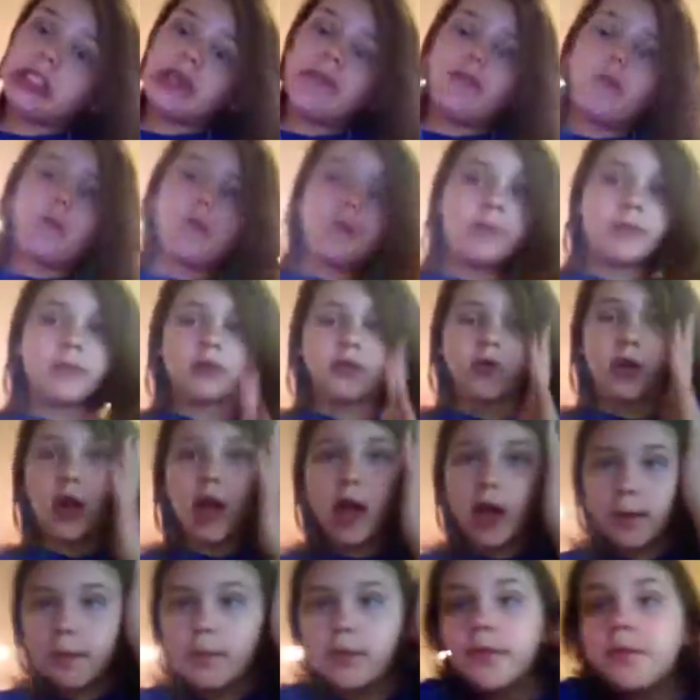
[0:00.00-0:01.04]
if you
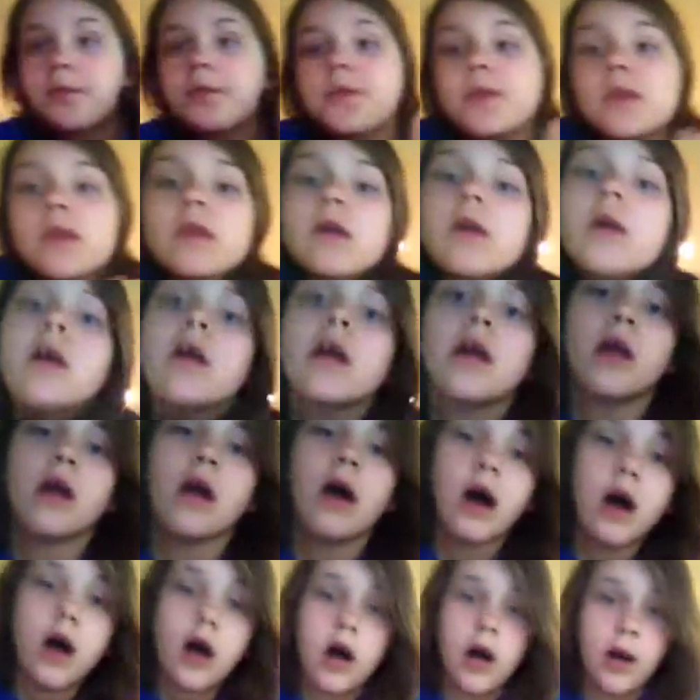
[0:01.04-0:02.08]
subscribe,
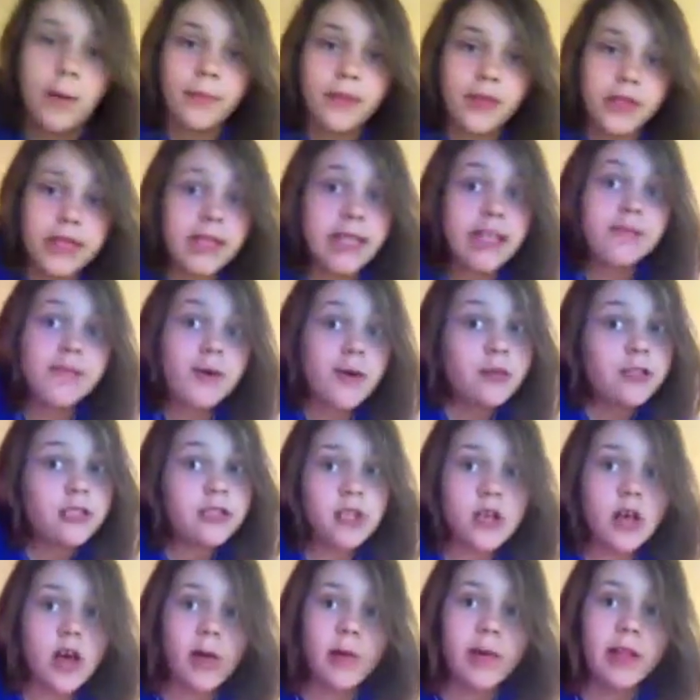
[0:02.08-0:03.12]
please post in
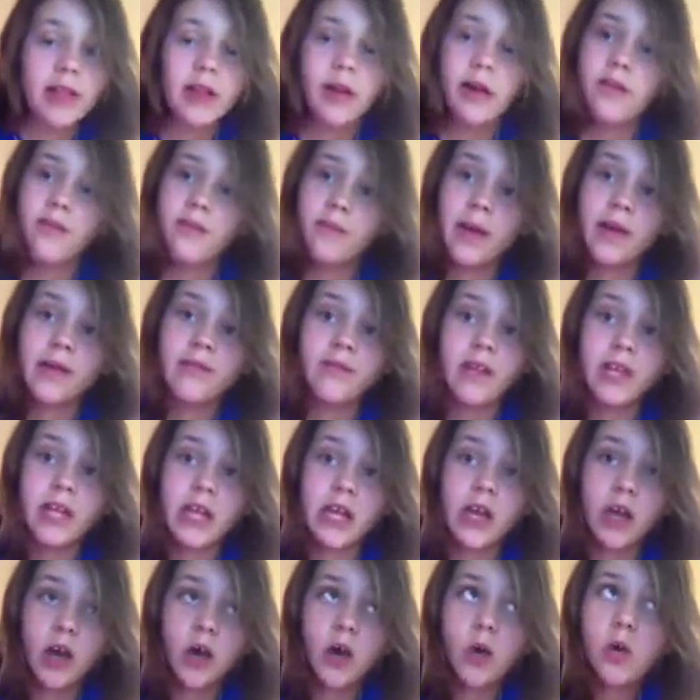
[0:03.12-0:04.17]
the comments of my
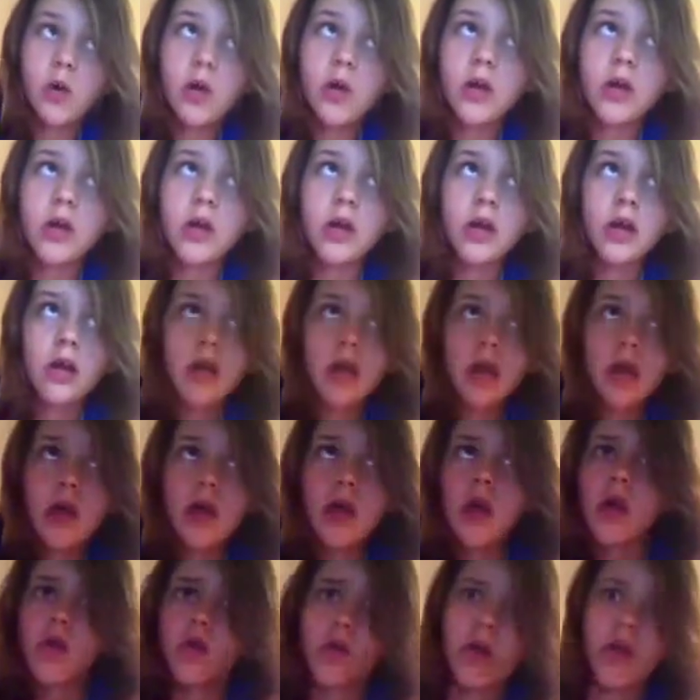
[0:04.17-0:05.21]
video
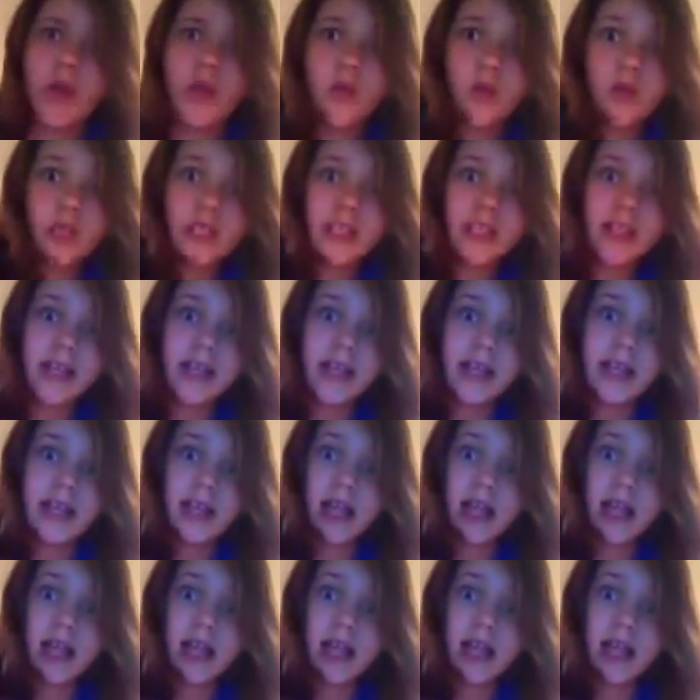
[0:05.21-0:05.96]
what you want to see.